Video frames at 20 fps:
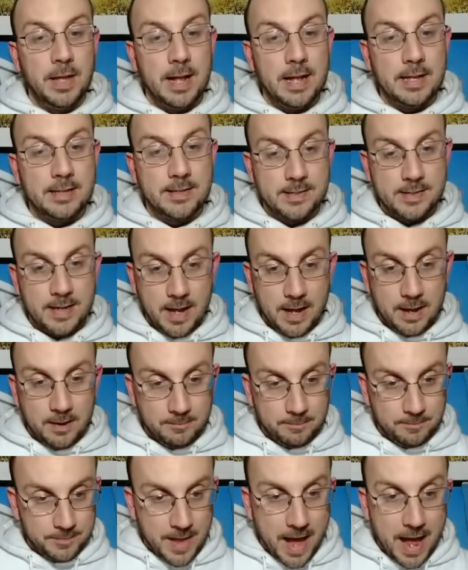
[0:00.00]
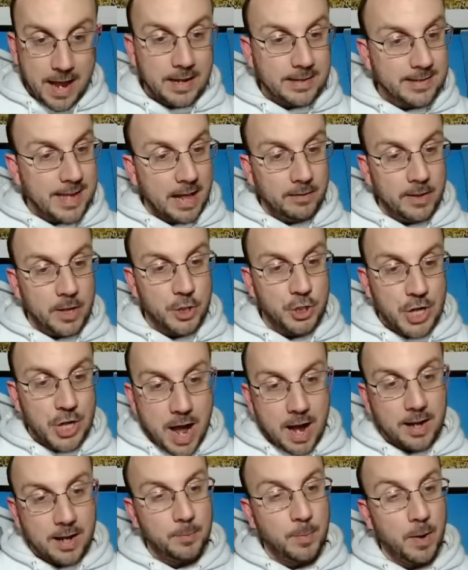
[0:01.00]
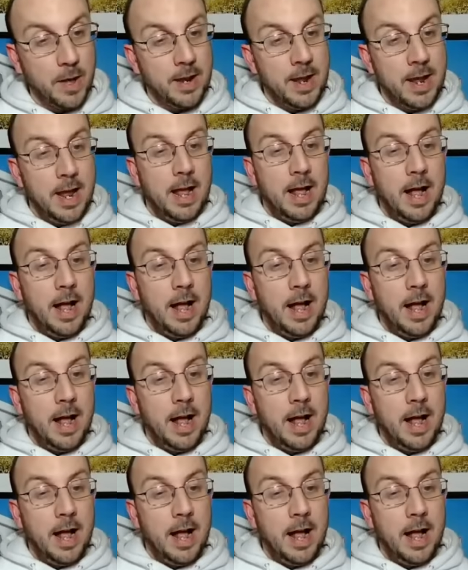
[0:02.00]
It's not exactly a shock, but